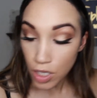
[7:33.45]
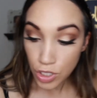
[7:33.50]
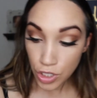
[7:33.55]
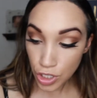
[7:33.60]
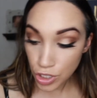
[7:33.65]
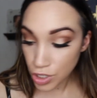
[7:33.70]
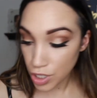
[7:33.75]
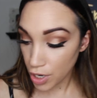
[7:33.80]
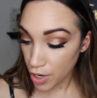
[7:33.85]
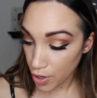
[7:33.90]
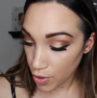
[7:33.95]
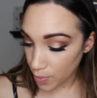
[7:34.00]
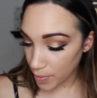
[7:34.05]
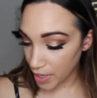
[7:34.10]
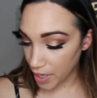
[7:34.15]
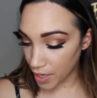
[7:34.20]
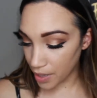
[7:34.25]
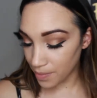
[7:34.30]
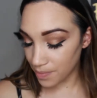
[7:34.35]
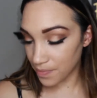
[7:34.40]
Just a little
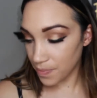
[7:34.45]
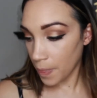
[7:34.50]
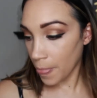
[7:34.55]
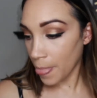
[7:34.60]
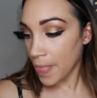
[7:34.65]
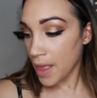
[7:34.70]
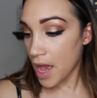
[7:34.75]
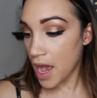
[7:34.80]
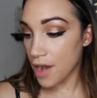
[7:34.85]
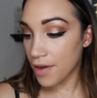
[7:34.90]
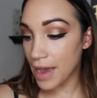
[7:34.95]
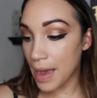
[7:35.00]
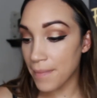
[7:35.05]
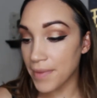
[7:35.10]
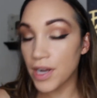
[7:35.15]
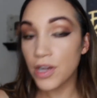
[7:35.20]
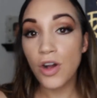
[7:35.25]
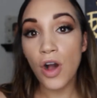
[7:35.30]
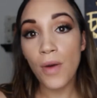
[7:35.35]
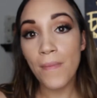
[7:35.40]
bit. Okay, I'm
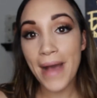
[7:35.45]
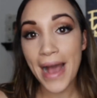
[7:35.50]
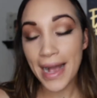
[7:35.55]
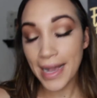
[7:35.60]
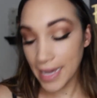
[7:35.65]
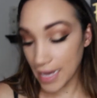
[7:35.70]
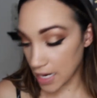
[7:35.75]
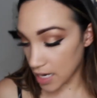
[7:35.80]
gonna go back